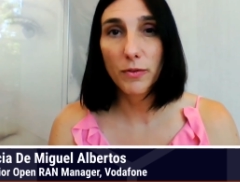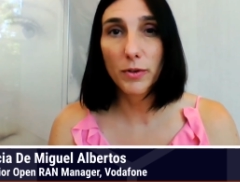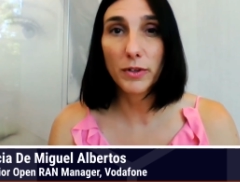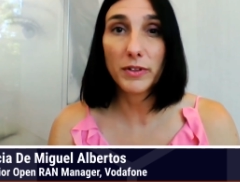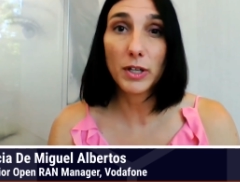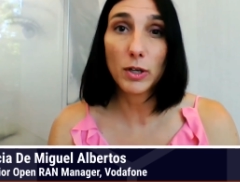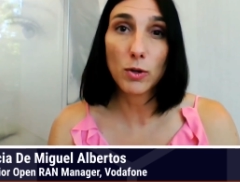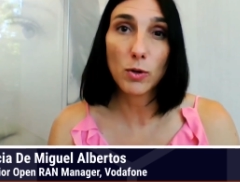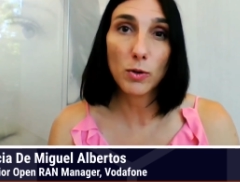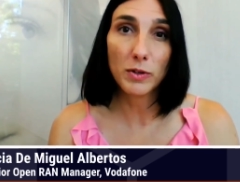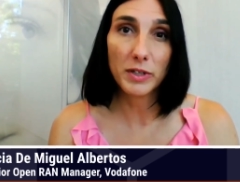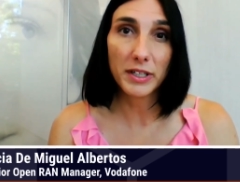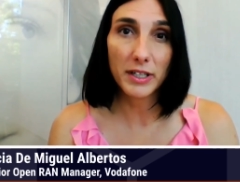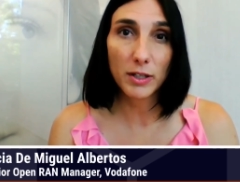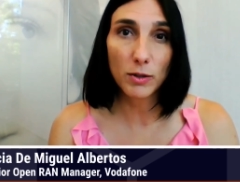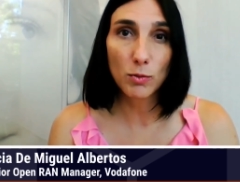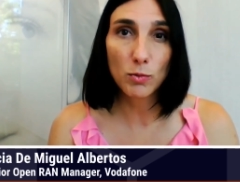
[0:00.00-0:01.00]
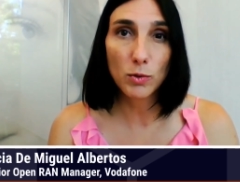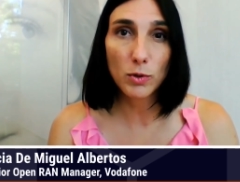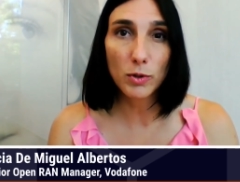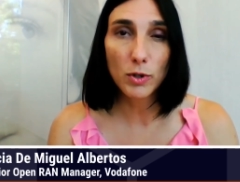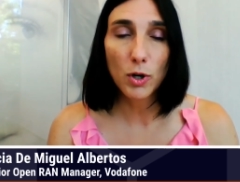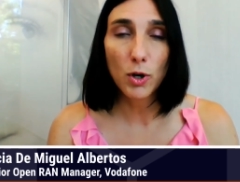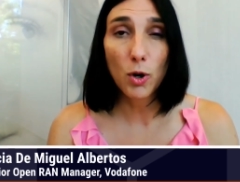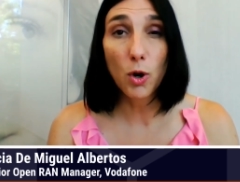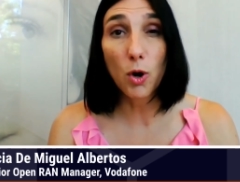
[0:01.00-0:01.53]
from the whole
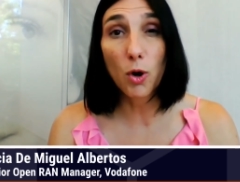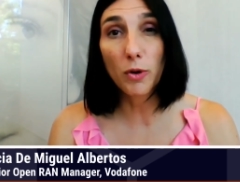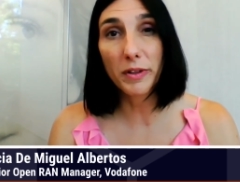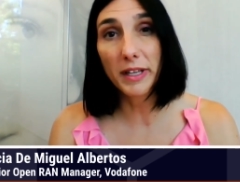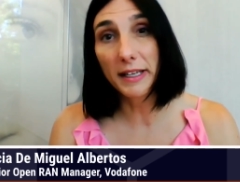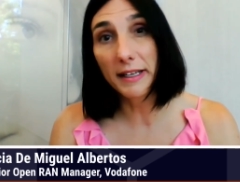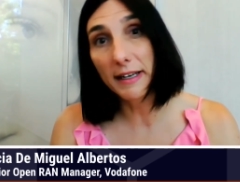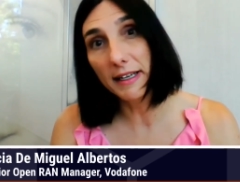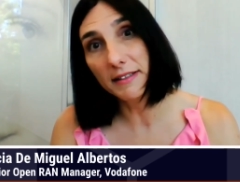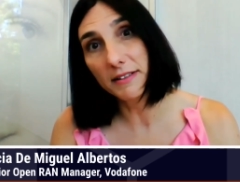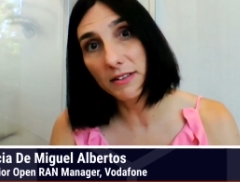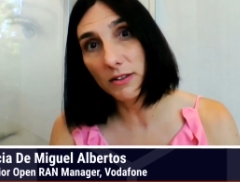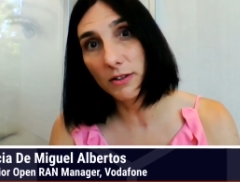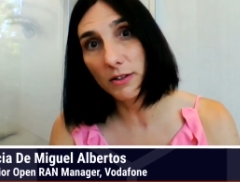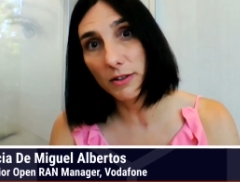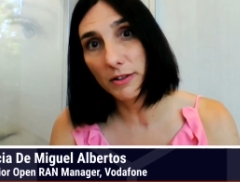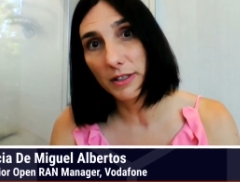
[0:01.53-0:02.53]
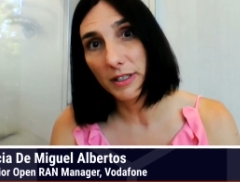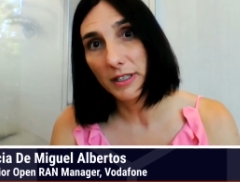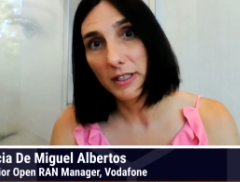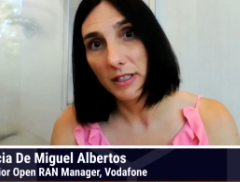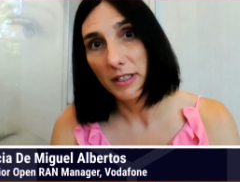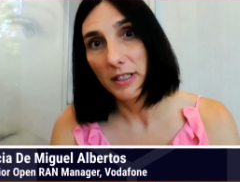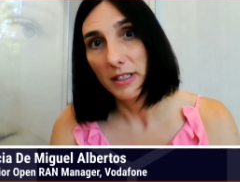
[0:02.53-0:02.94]
network or the cluster